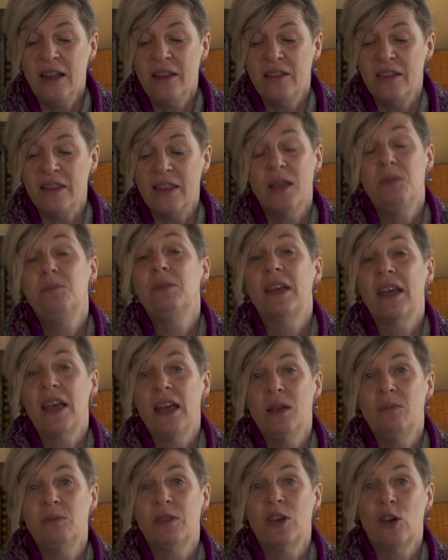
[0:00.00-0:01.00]
that they
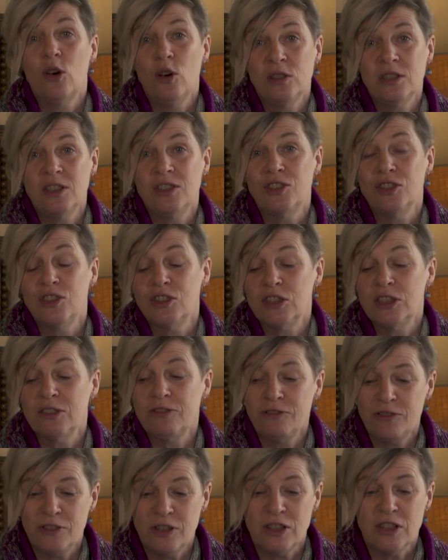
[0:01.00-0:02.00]
became the cottage's
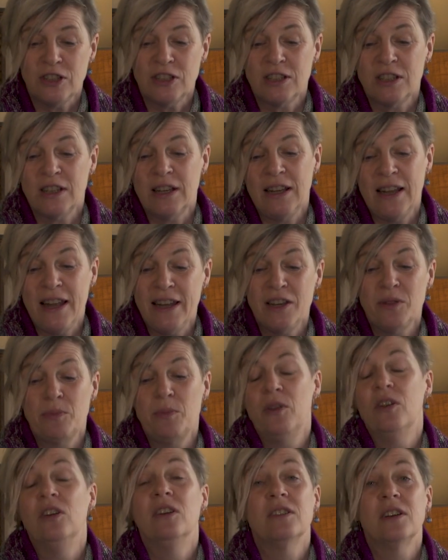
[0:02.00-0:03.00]
first
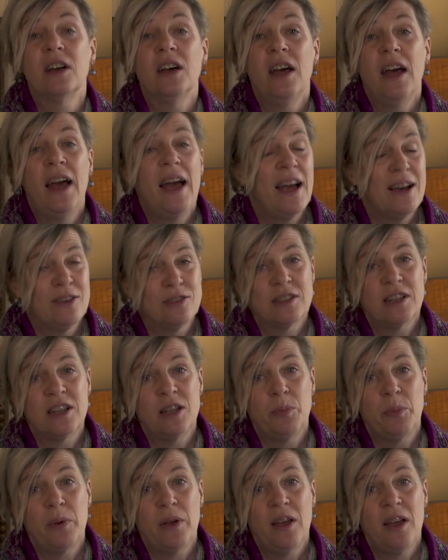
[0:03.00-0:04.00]
landmark
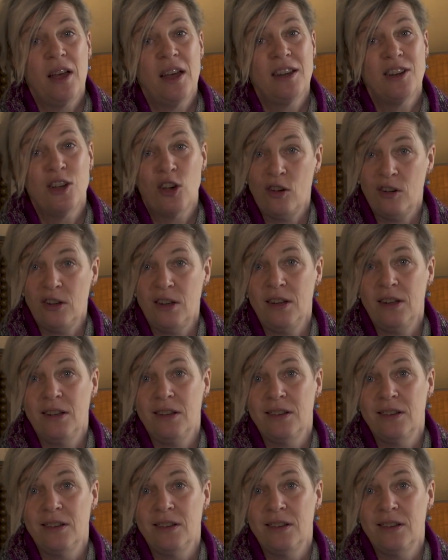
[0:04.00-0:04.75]
housekeeper and gardener.